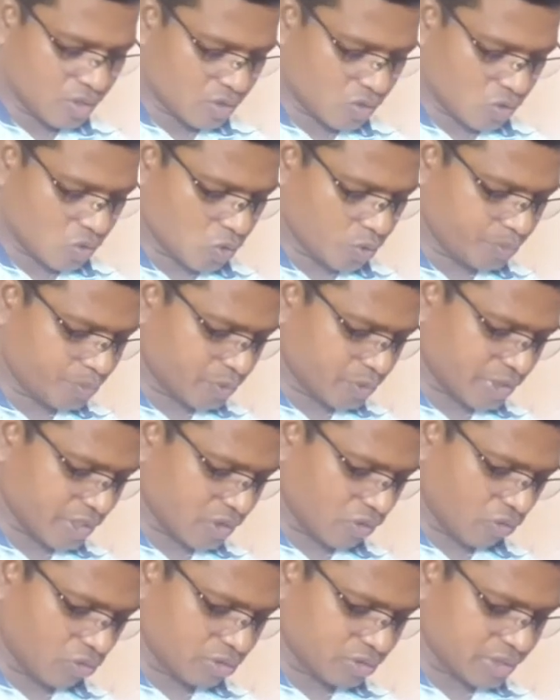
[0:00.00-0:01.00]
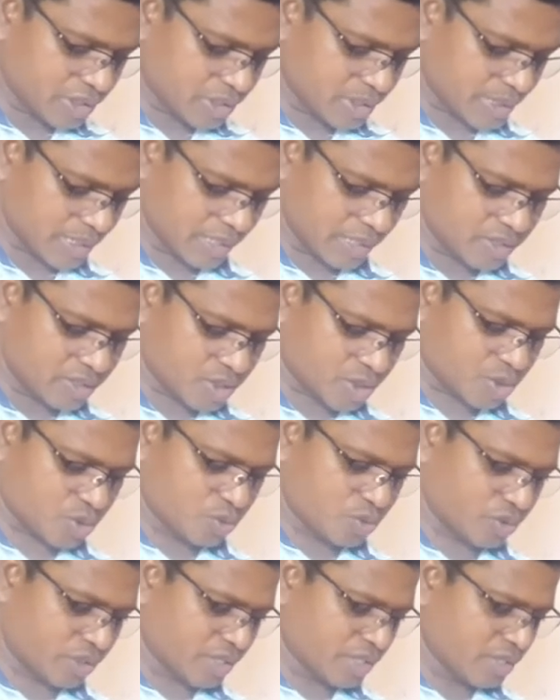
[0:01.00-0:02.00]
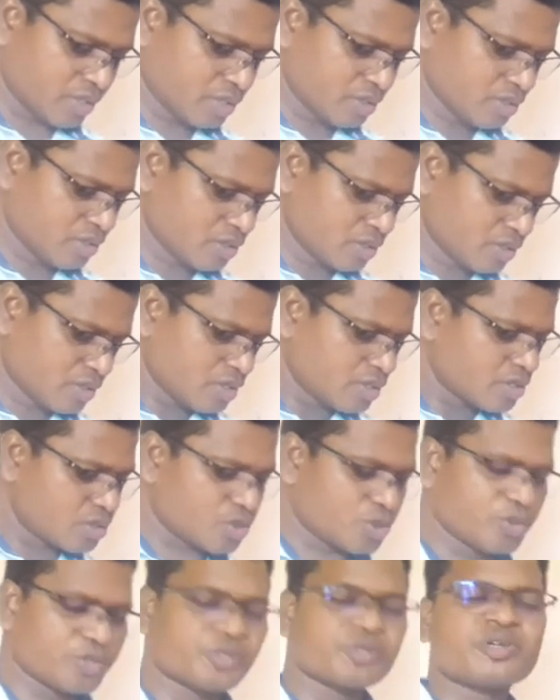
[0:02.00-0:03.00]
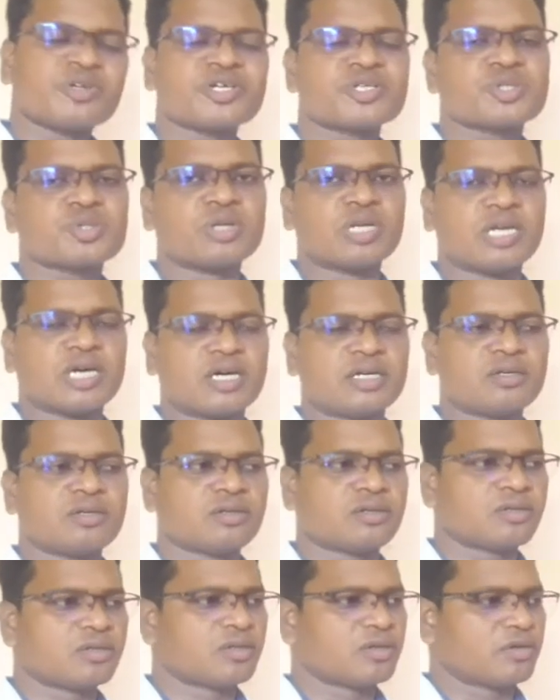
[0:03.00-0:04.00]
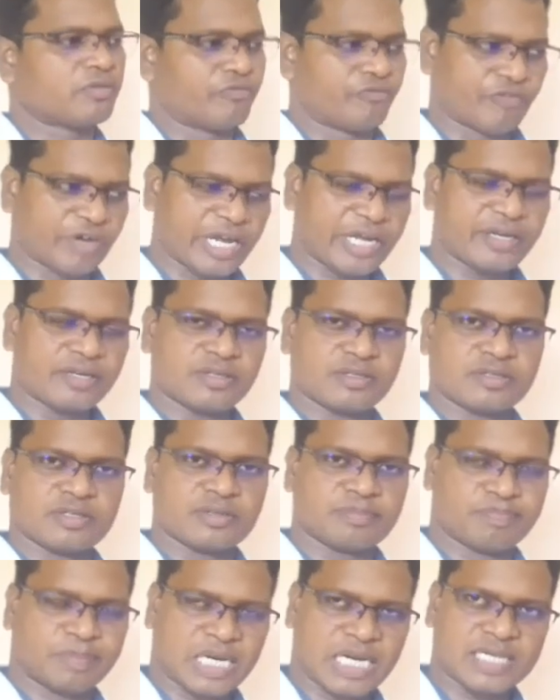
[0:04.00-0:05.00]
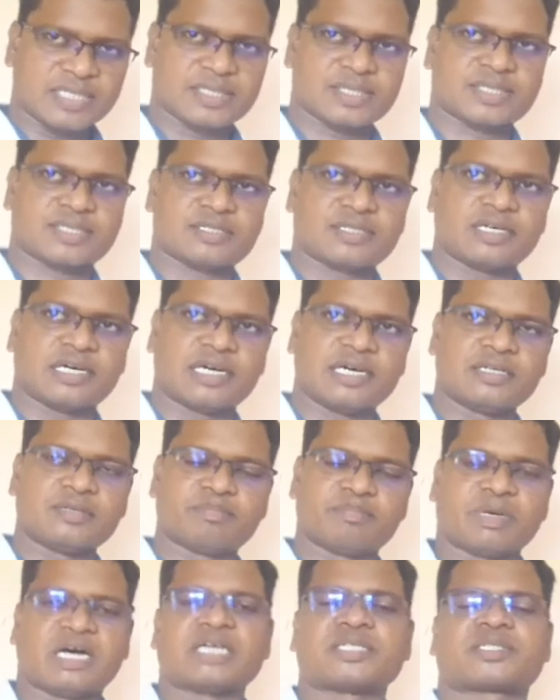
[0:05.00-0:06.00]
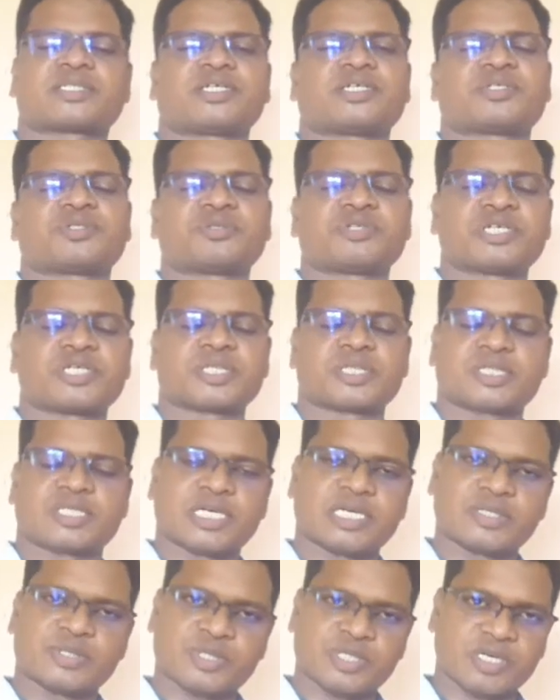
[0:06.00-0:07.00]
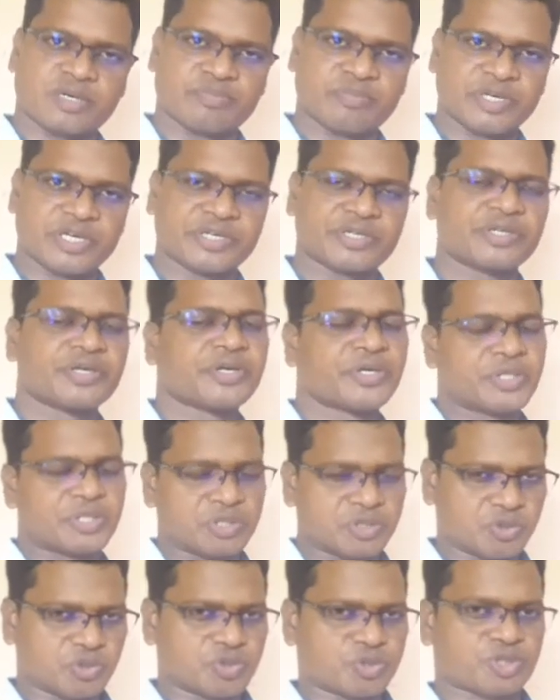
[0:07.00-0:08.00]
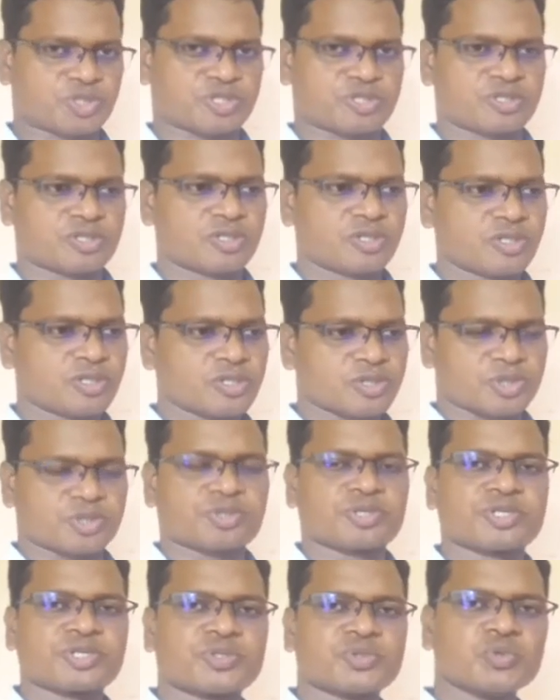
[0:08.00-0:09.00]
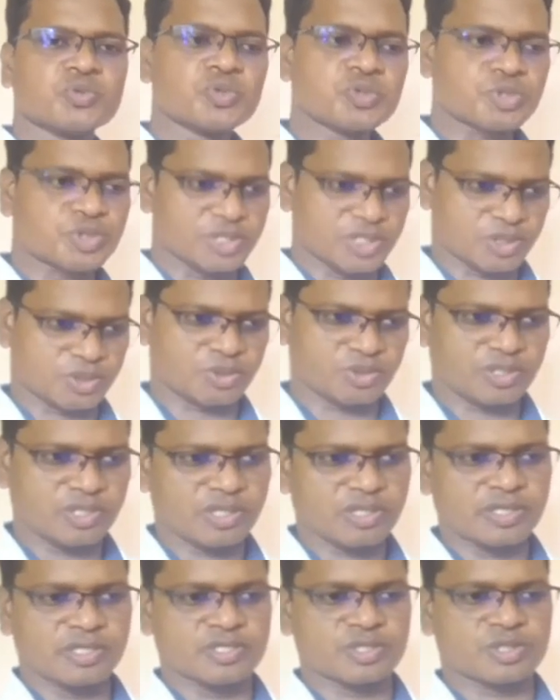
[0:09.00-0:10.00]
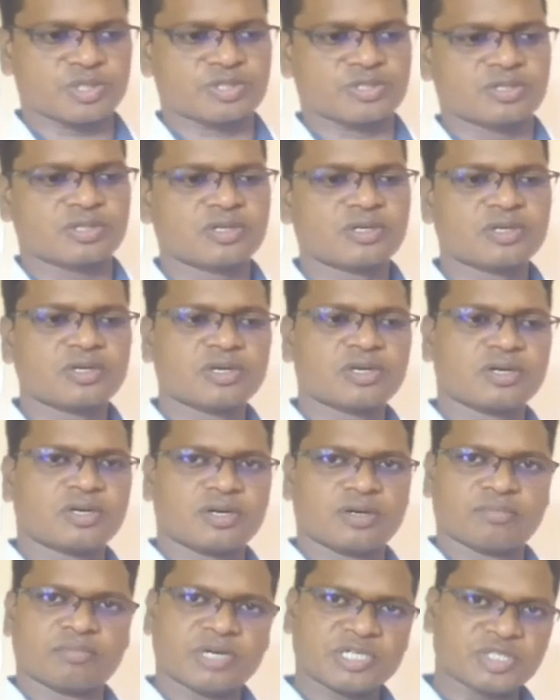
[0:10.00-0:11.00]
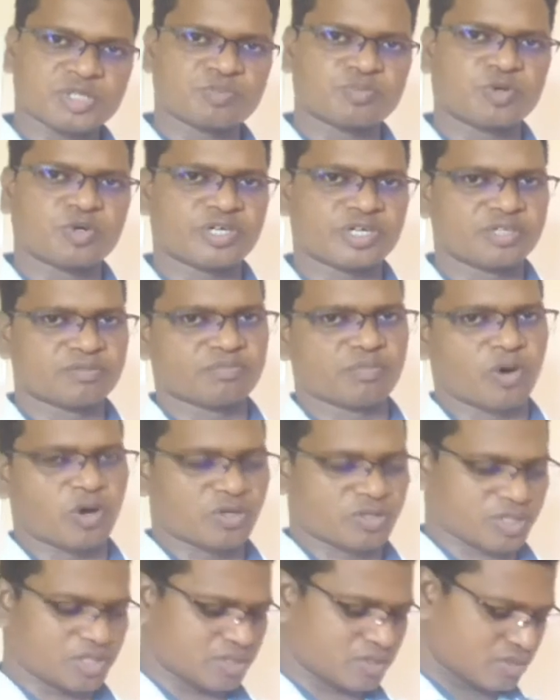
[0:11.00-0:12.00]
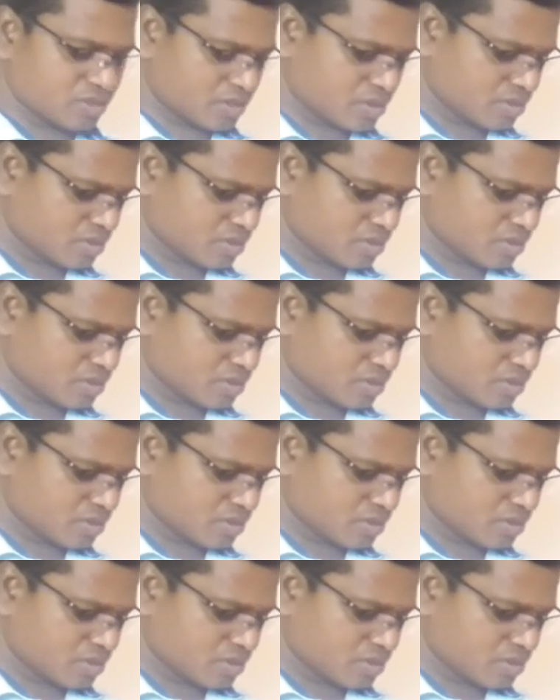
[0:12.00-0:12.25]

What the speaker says: Hope okay, all these are understood, okay? So you need to learn when the past and past continuous tense are being used. So the uses, okay, is much more important.